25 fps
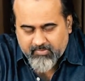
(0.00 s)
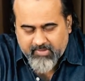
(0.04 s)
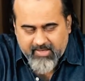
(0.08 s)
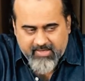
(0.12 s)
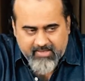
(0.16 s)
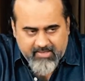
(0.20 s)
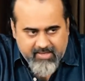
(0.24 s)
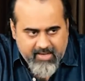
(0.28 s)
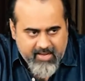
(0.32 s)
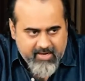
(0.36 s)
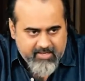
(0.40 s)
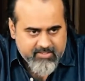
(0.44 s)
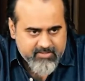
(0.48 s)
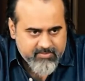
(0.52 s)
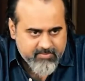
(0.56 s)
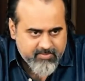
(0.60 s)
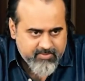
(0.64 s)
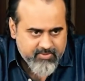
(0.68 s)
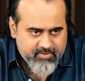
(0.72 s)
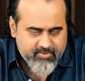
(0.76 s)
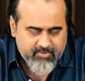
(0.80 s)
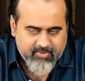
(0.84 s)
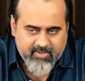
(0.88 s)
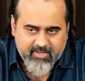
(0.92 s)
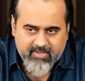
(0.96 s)
Entire
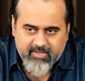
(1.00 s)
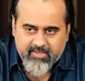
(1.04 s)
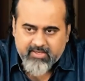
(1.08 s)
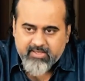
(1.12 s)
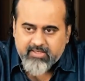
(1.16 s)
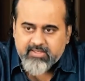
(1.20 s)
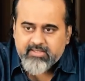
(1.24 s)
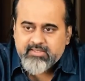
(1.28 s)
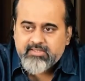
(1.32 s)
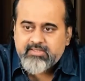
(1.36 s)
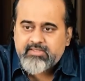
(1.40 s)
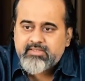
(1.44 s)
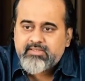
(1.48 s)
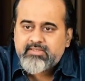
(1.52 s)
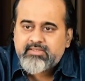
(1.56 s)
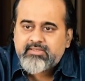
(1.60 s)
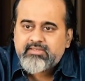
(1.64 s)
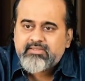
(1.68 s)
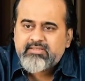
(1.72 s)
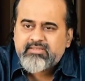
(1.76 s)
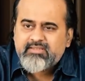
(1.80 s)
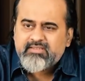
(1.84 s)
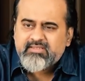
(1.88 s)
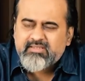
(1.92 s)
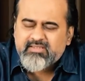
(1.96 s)
spirituality is
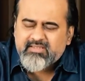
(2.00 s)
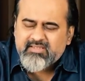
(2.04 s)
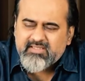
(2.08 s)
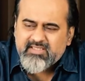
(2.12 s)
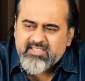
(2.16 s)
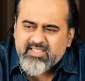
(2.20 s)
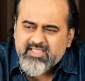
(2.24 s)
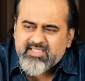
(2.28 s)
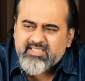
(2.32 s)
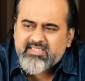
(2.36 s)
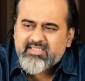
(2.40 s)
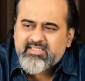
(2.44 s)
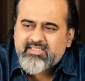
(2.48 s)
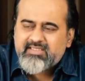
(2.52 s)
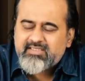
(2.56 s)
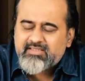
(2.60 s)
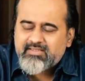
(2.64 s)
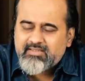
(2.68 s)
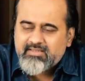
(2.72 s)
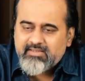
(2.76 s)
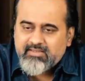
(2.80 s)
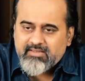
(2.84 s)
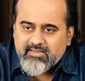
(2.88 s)
just